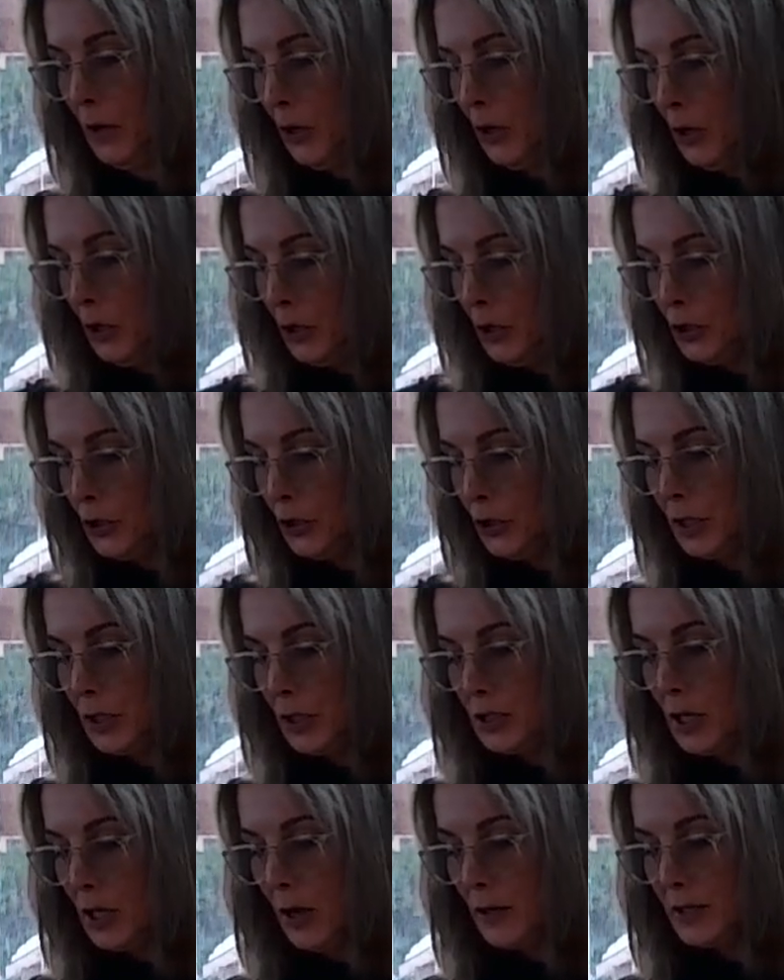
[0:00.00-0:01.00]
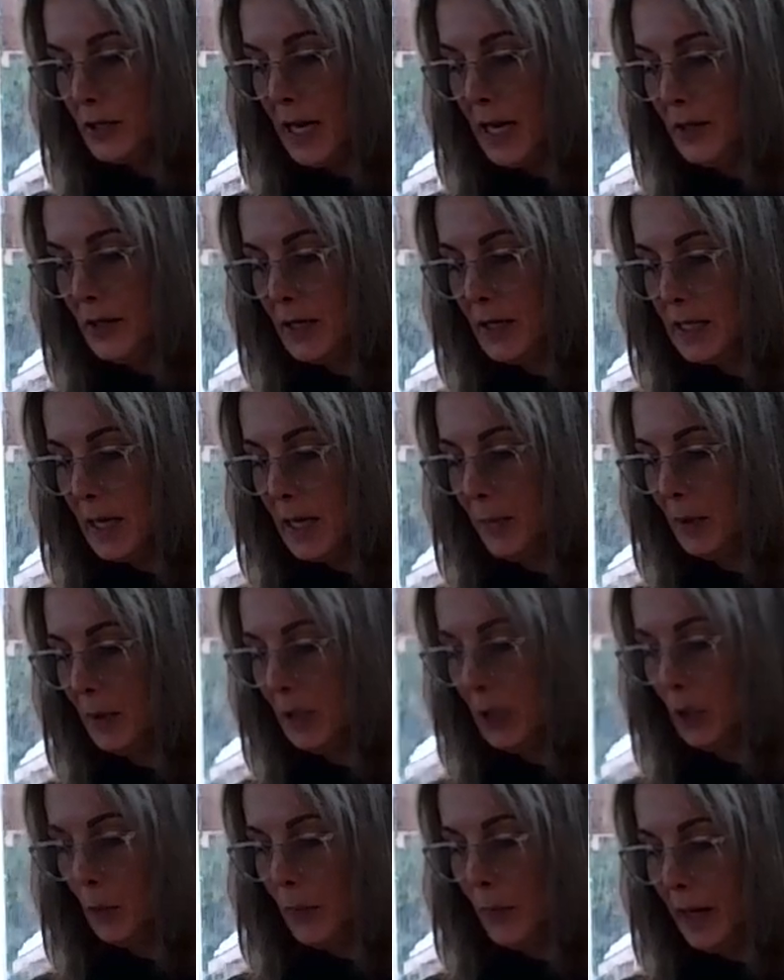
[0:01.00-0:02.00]
So you're going to saute this up a
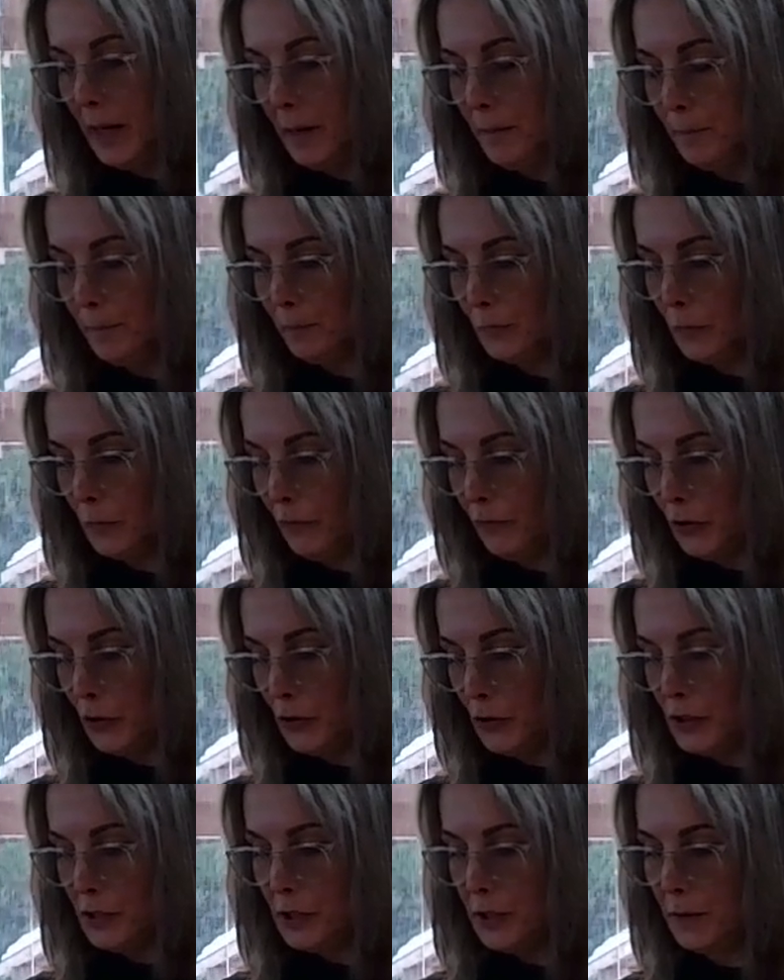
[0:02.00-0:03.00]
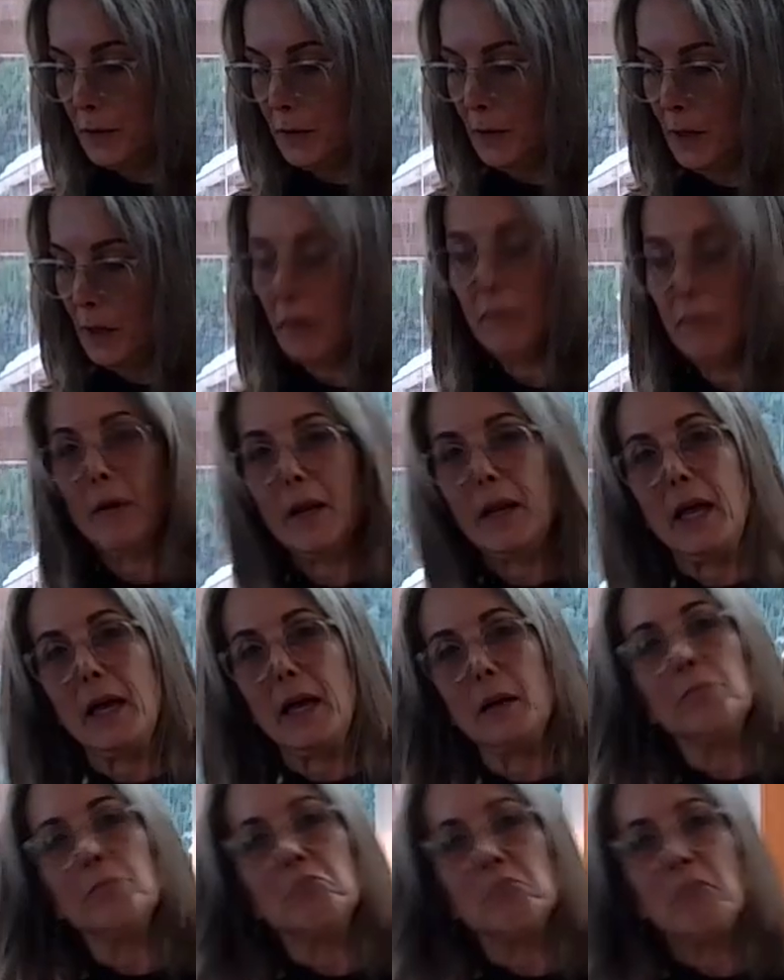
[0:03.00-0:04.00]
little bit first,
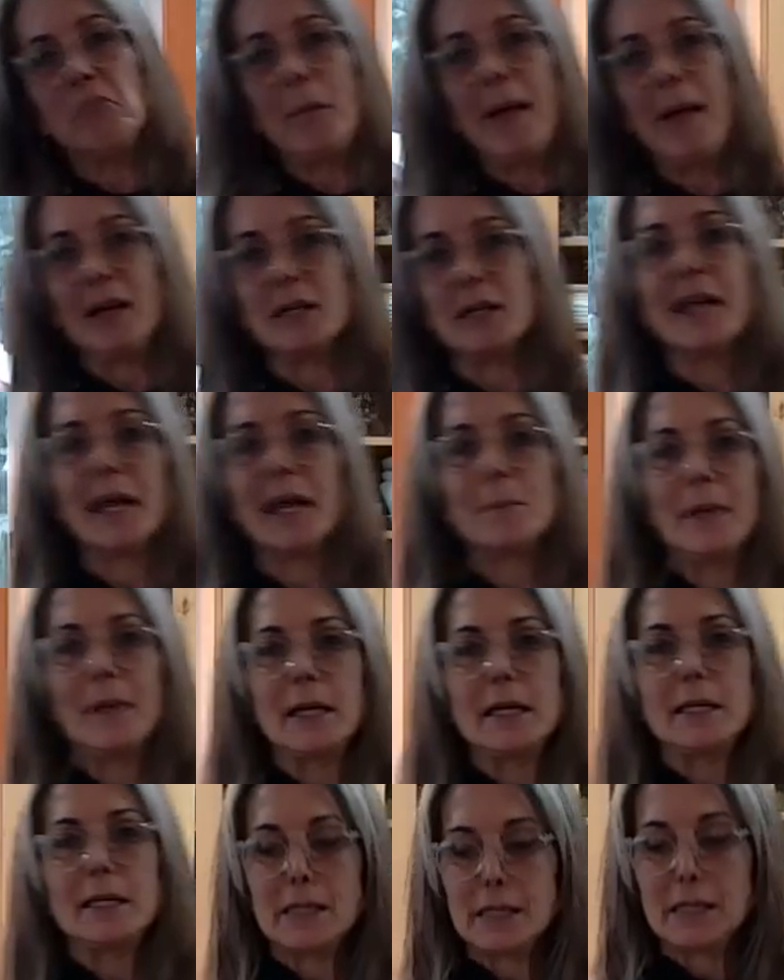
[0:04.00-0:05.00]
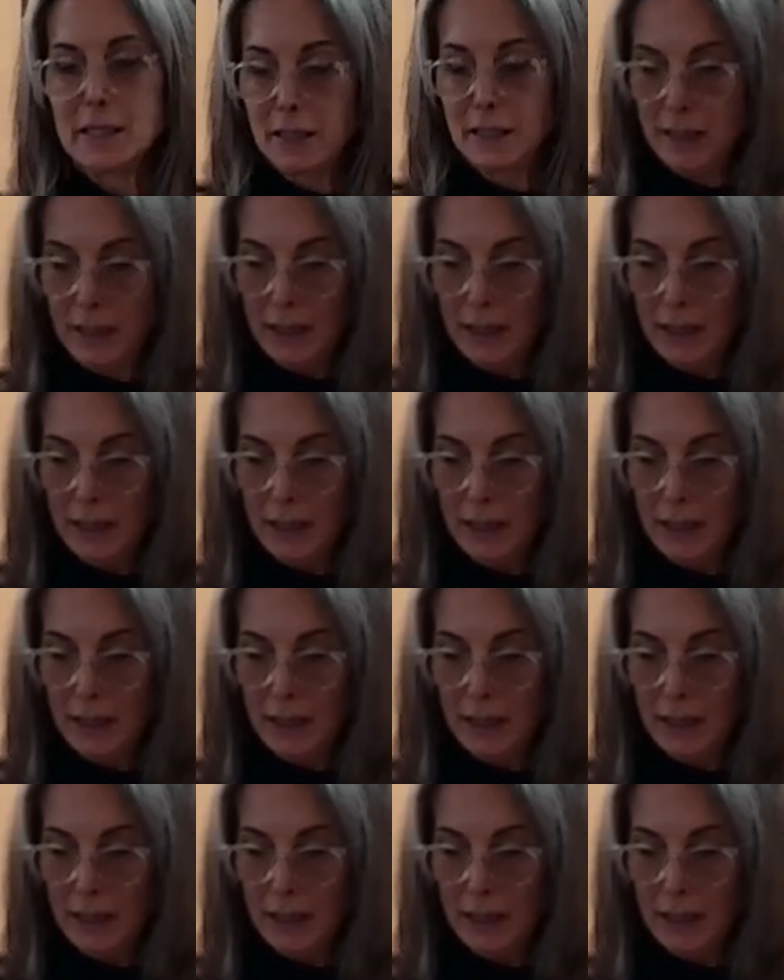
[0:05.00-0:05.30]
again, about 10 minutes.